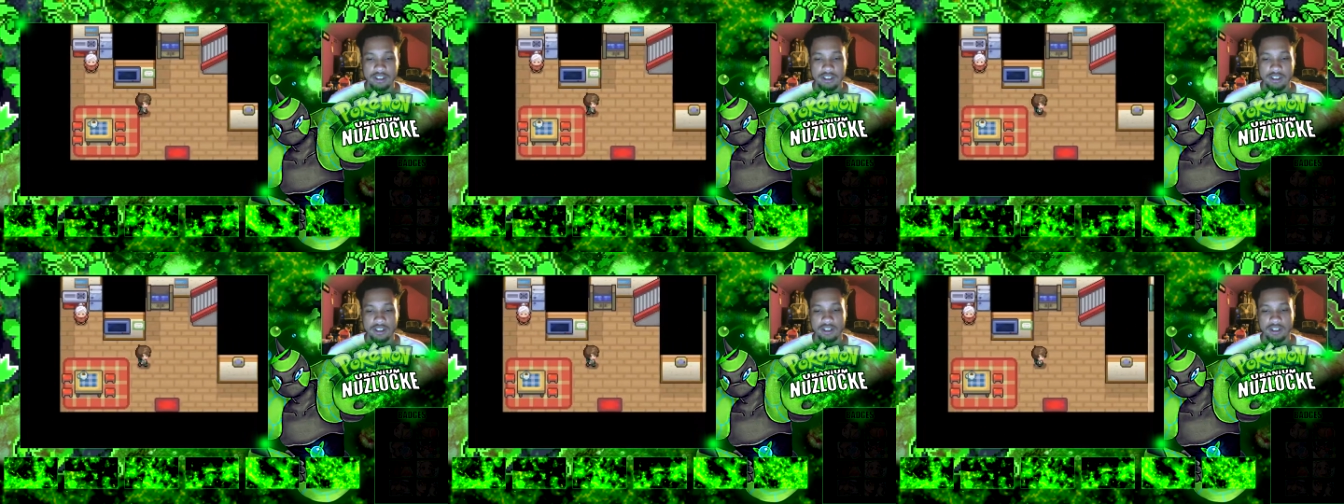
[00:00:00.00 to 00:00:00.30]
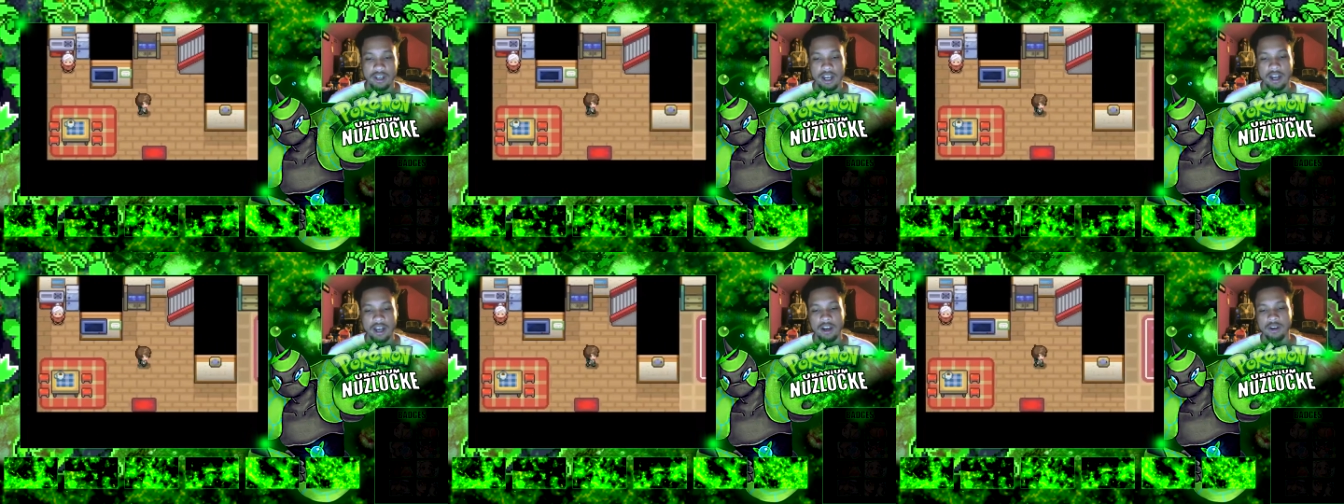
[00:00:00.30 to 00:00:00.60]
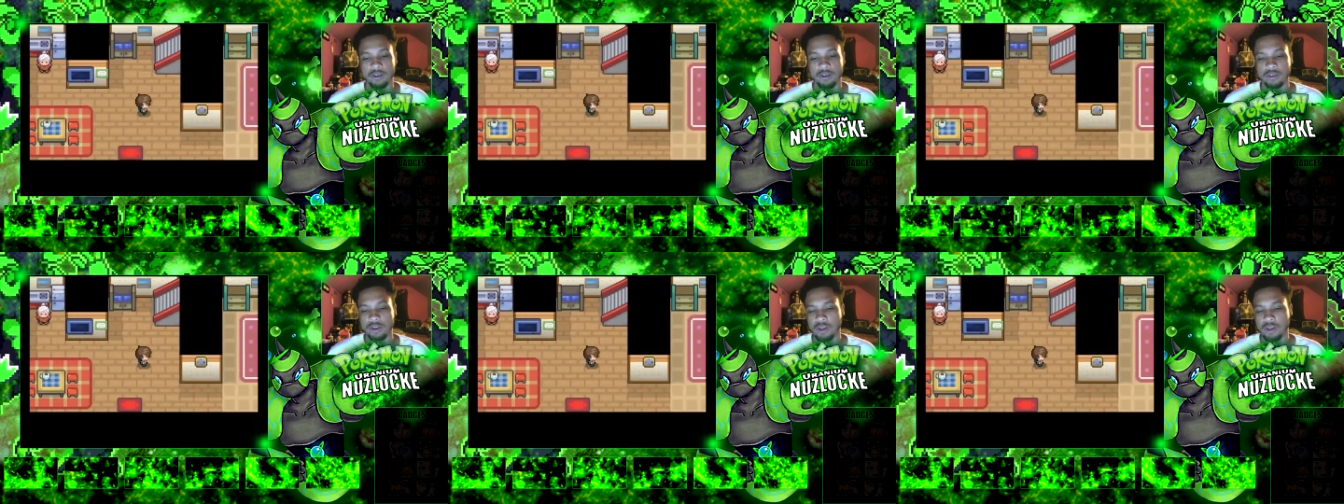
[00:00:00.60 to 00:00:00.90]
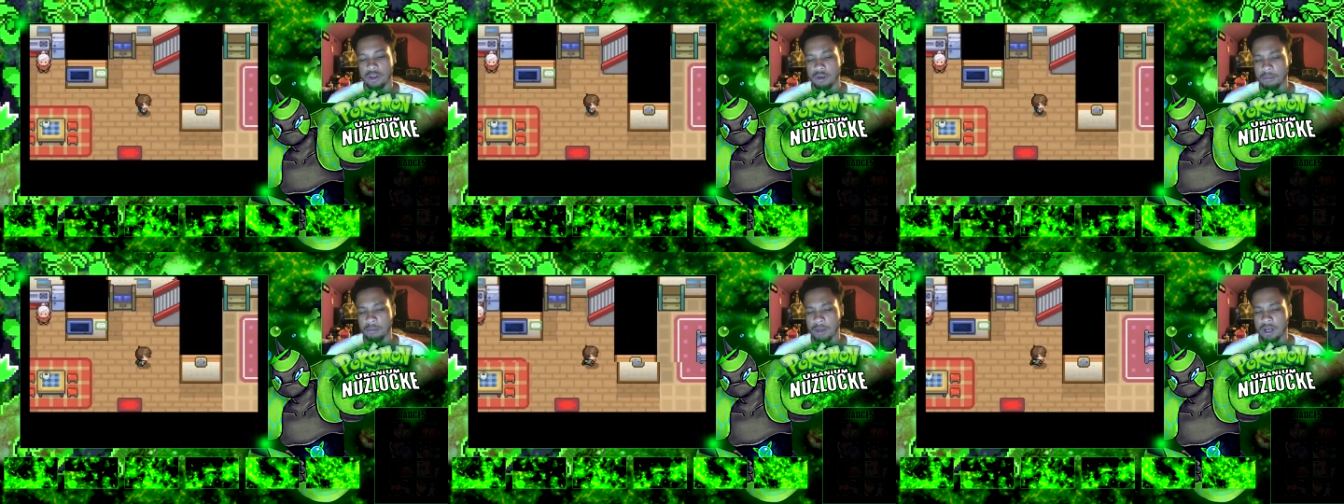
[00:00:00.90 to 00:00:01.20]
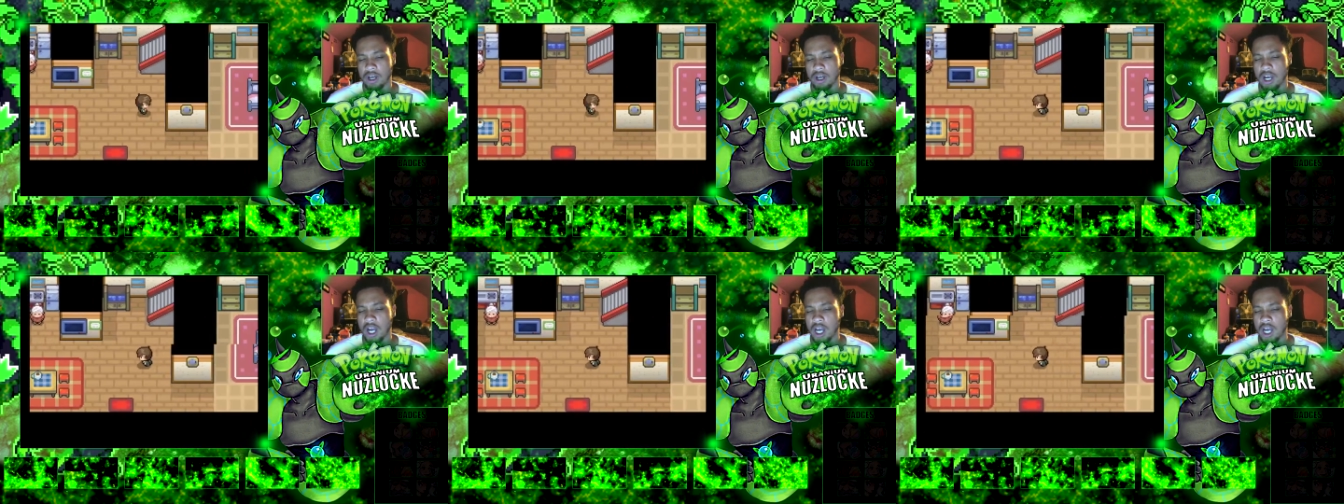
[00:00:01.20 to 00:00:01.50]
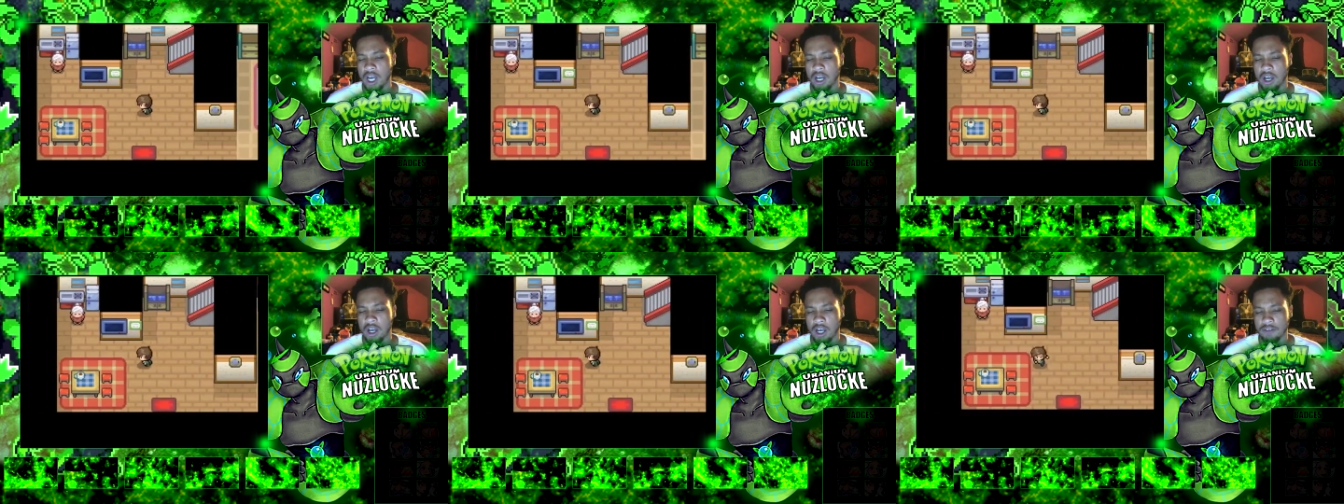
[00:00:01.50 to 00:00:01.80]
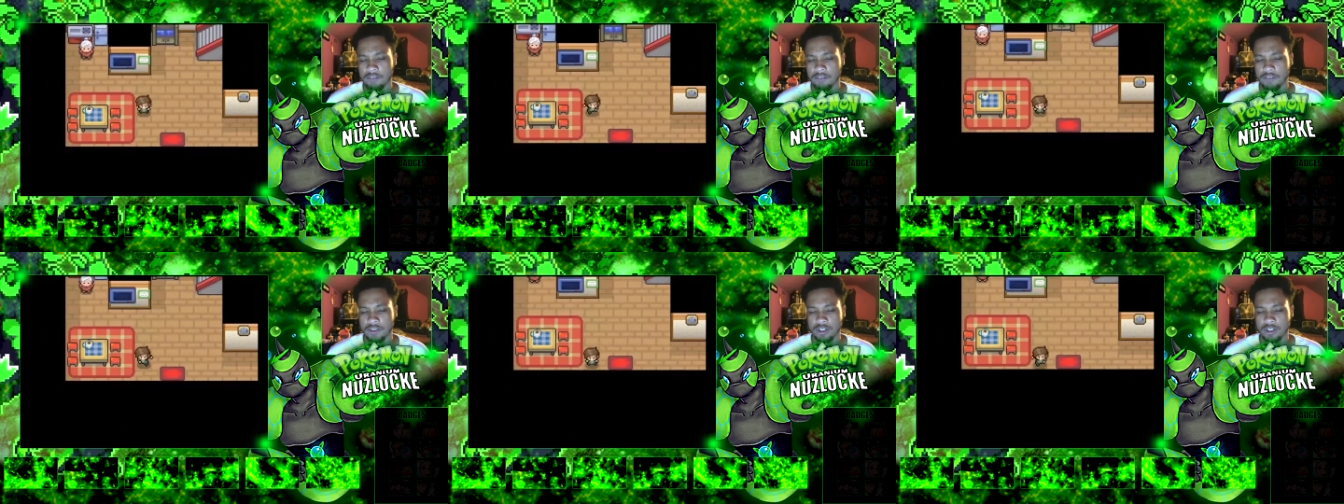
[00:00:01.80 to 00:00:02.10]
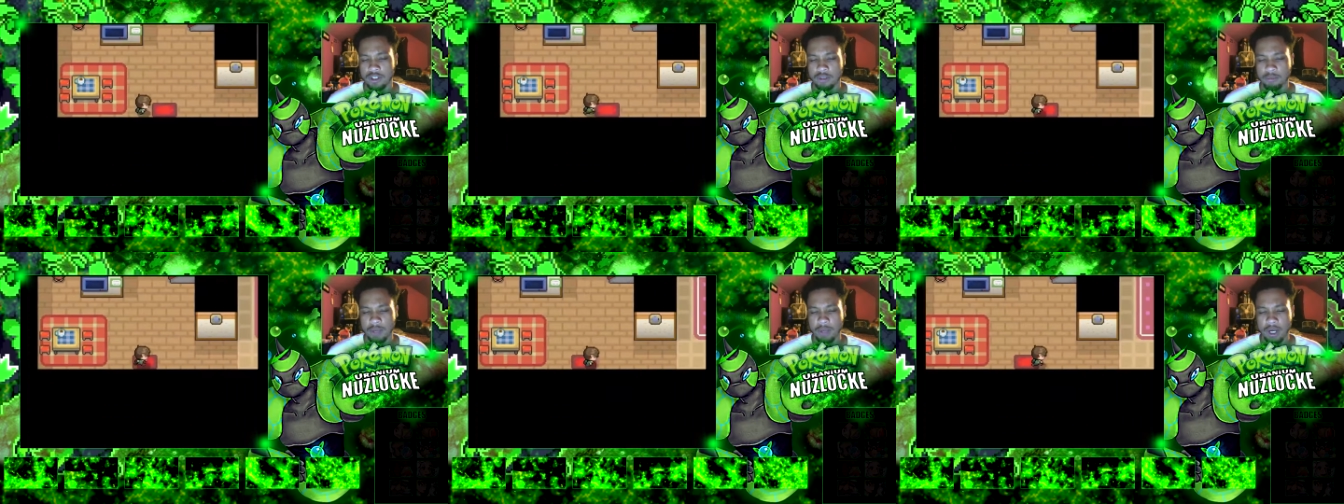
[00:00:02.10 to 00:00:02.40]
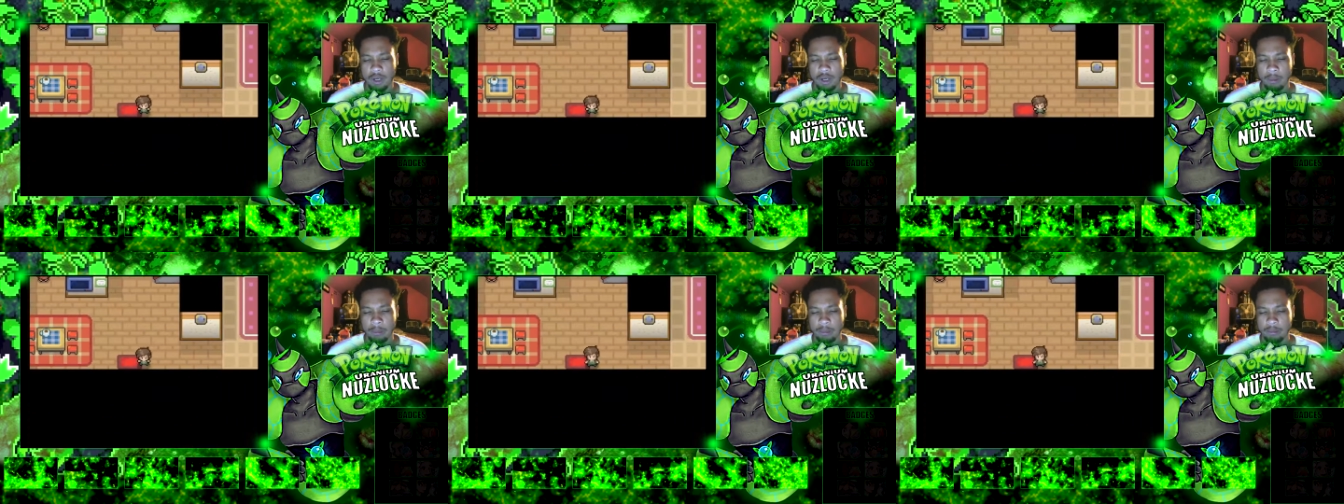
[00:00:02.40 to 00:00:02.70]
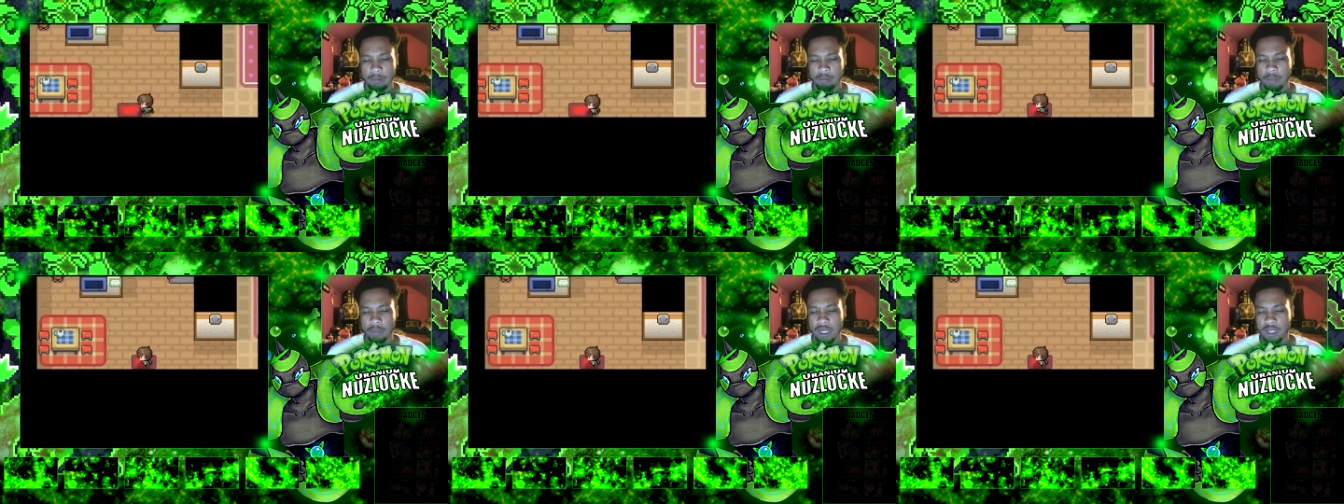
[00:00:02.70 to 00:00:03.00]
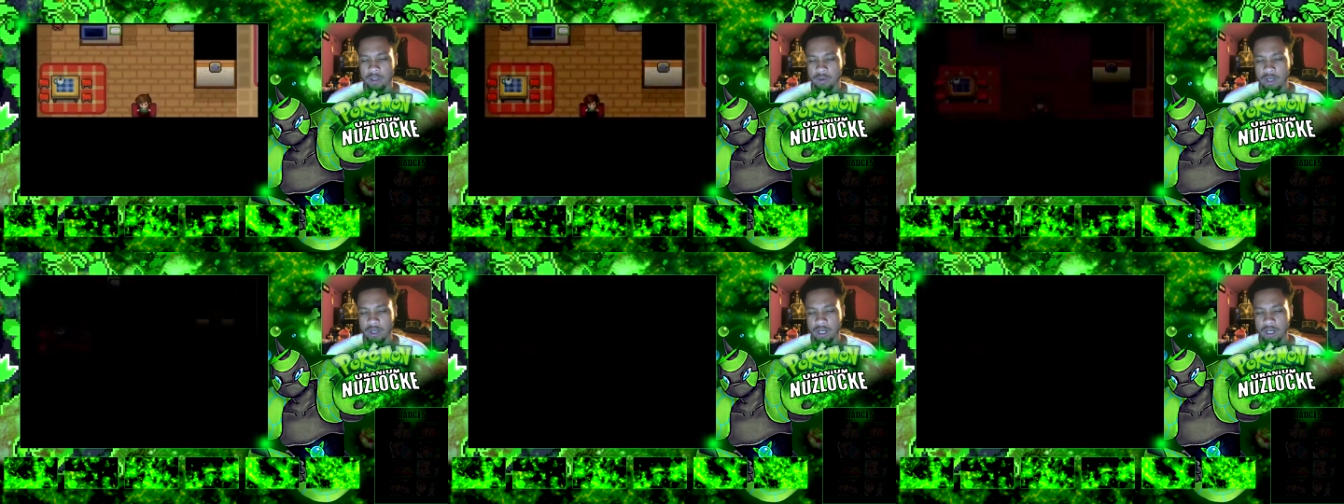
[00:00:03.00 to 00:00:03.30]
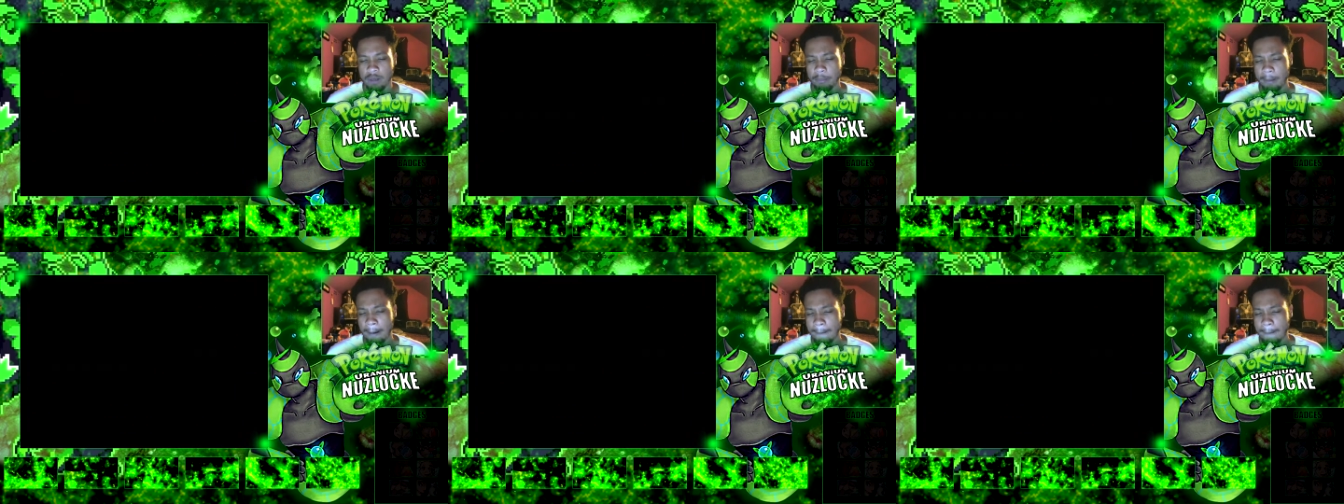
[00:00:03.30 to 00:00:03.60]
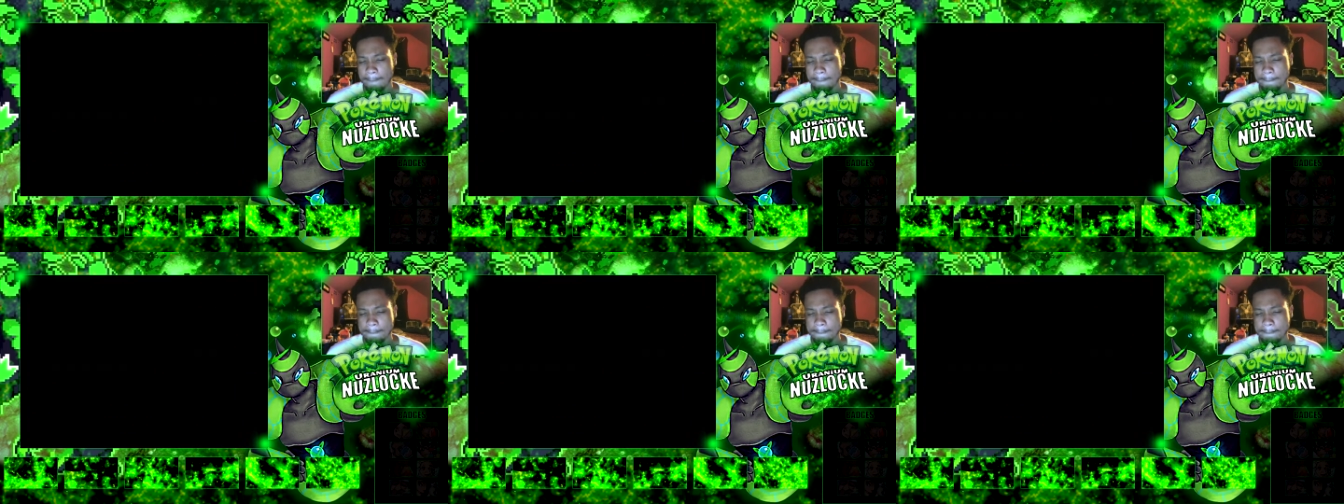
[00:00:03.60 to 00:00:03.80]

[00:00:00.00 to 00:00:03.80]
I don't know about how I feel about my grandma